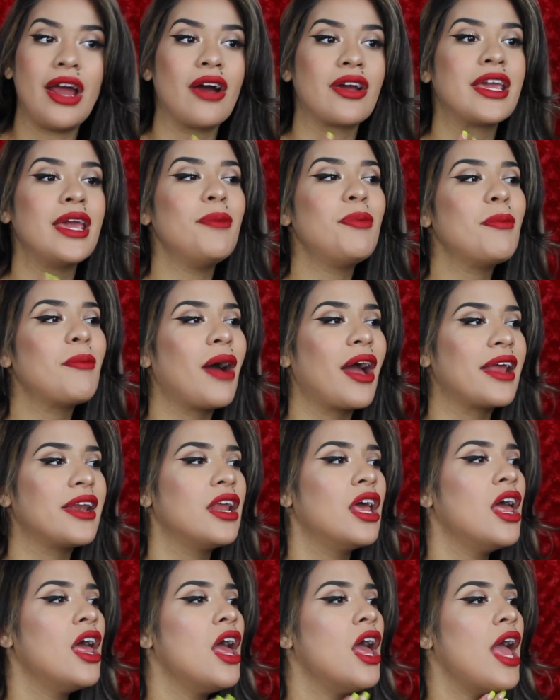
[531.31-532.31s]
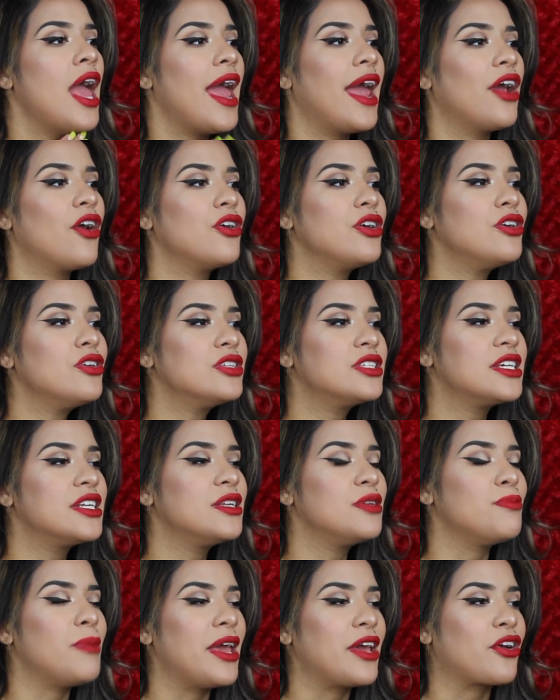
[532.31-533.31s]
Now keep in mind, Ariel
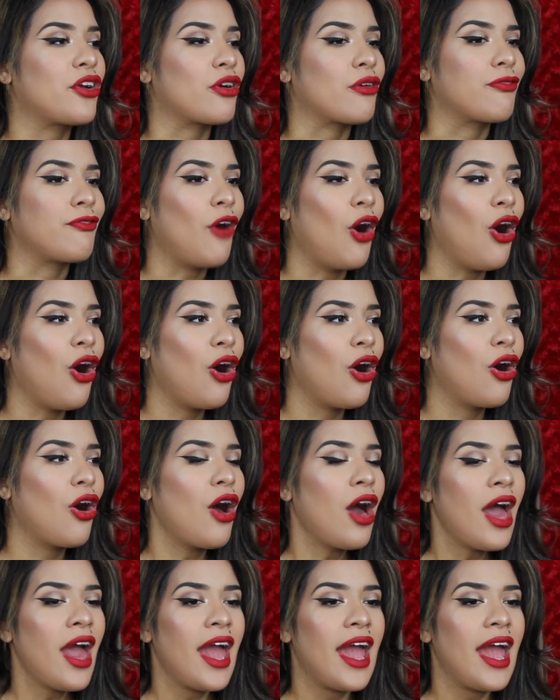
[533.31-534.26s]
didn't make her fall.